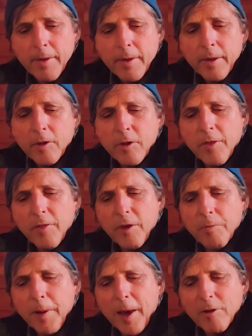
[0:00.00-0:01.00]
You see,
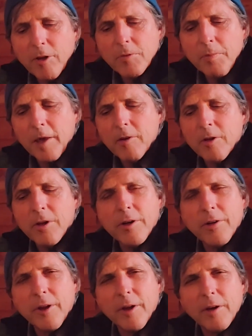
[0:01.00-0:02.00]
this passage makes
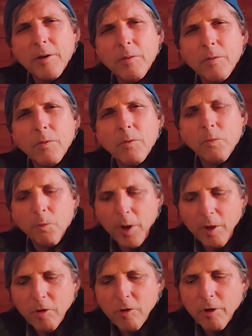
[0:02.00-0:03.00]
clear that
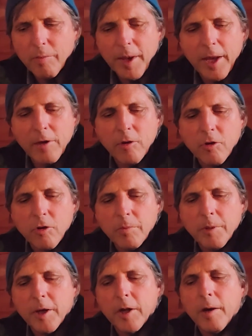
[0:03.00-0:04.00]
wisdom and
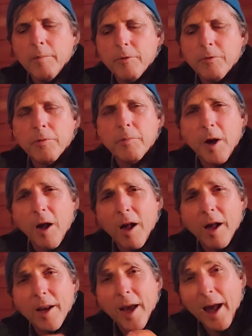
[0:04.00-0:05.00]
discernment comes from
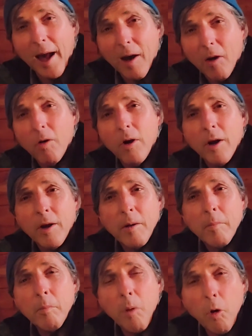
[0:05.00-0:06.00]
God. How?
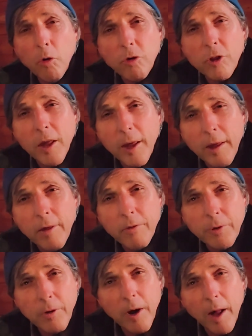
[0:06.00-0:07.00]
Mostly
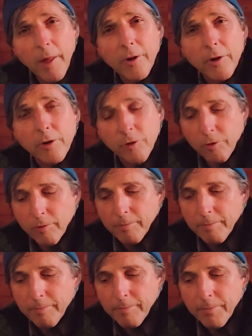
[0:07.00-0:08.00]
through others.
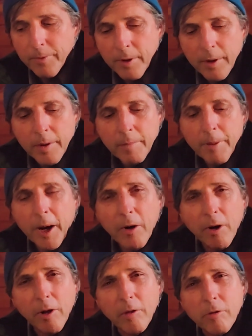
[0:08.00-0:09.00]

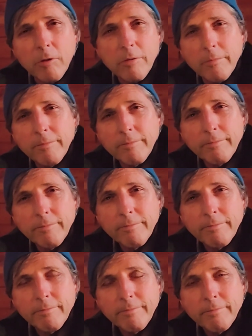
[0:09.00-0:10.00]
Parents,
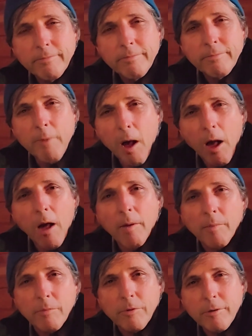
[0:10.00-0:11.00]

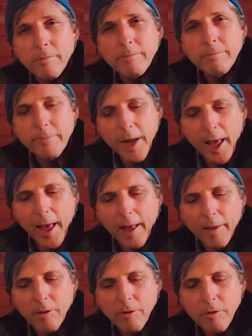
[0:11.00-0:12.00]
moms,
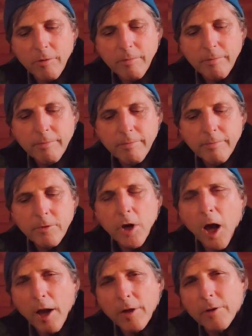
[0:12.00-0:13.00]
dads,
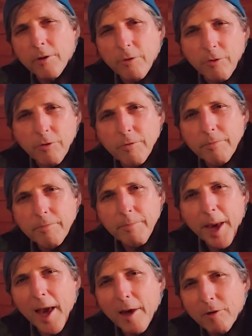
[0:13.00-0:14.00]
doctors,
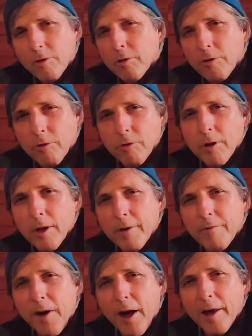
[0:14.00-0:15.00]
pastors,
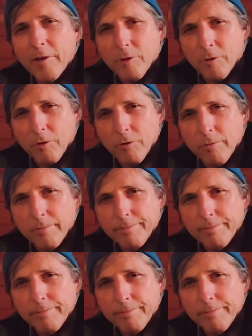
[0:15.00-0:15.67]
advisors.